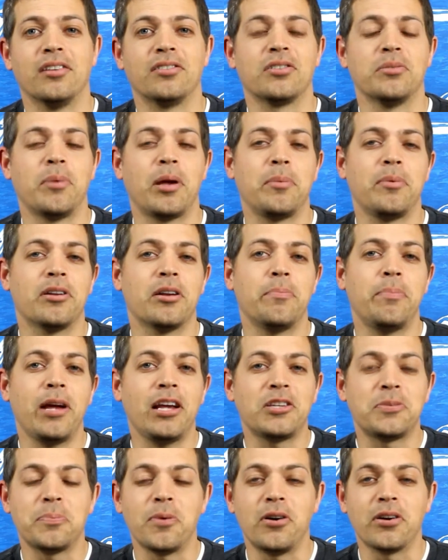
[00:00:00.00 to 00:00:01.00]
So maybe in a
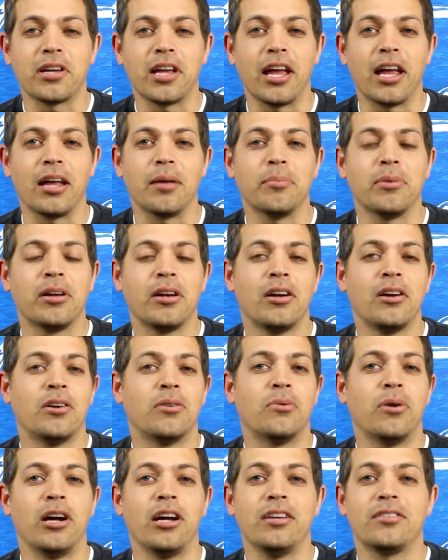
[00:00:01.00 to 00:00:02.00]
baseball game,
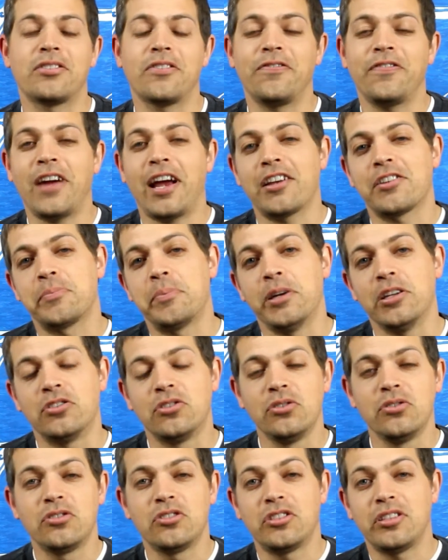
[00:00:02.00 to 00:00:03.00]
right? It's a fast pitch.
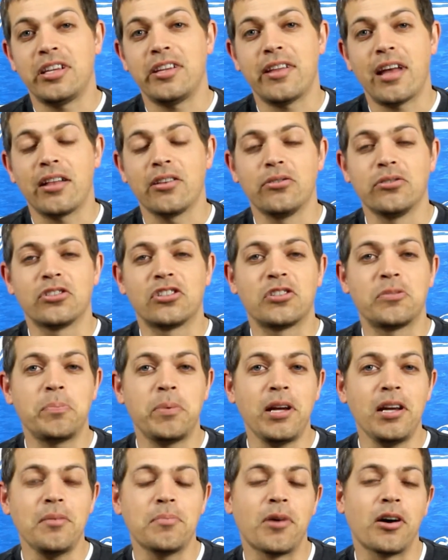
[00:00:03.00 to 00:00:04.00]
You see that little
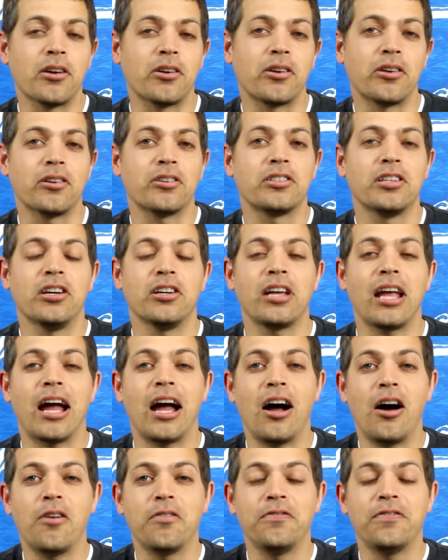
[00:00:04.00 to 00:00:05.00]
speed monitor tell you
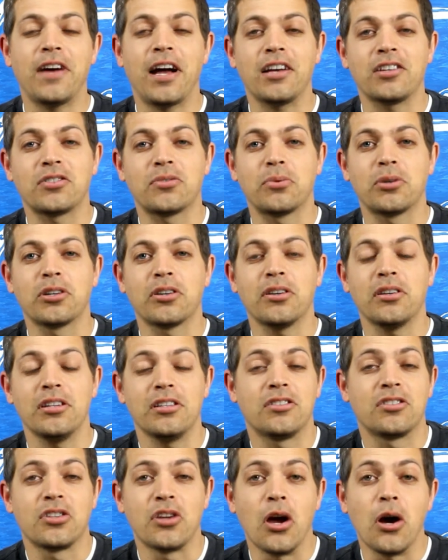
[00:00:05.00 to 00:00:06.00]
how fast
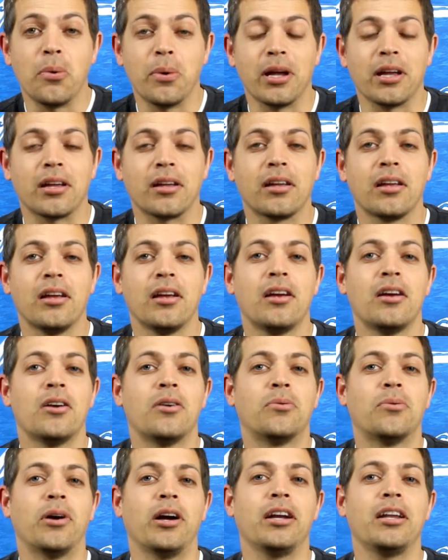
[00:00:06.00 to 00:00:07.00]
it's going,
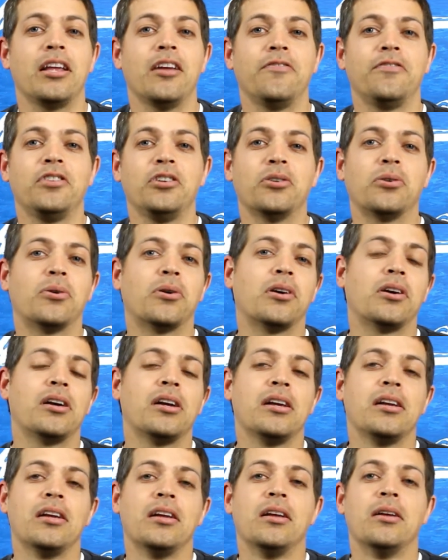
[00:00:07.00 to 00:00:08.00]
right? If
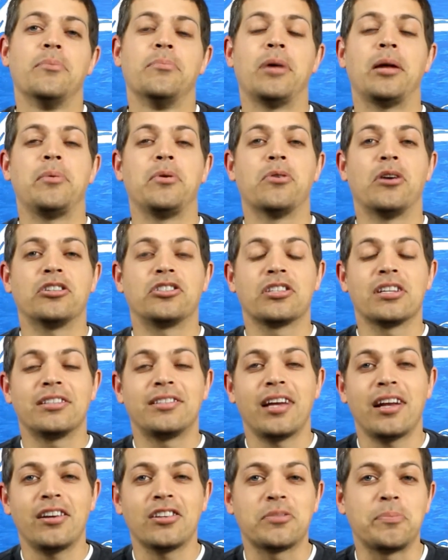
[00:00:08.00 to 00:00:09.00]
you're maybe watching a
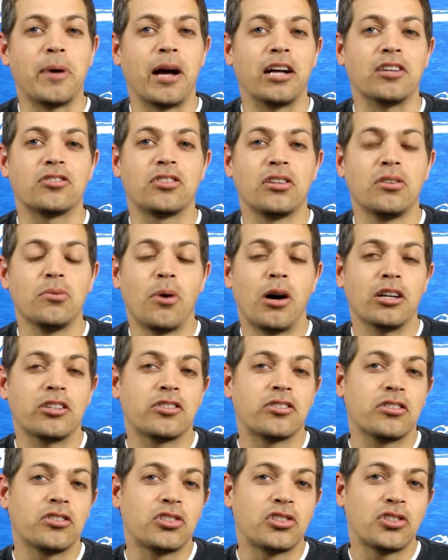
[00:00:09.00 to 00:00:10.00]
tennis match, so you
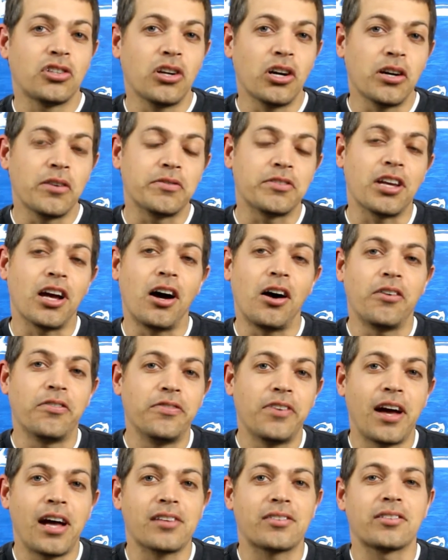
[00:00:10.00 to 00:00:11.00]
watch the serves, how
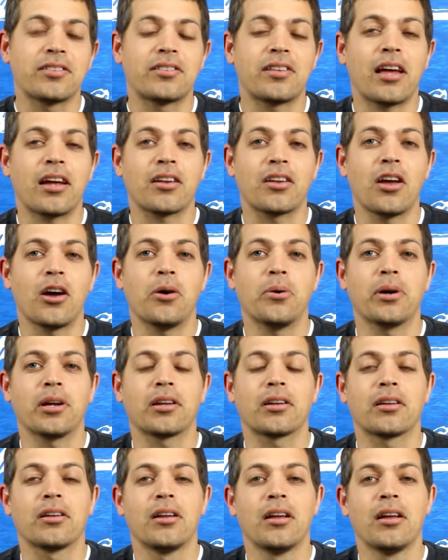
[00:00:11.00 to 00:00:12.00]
fast is that going?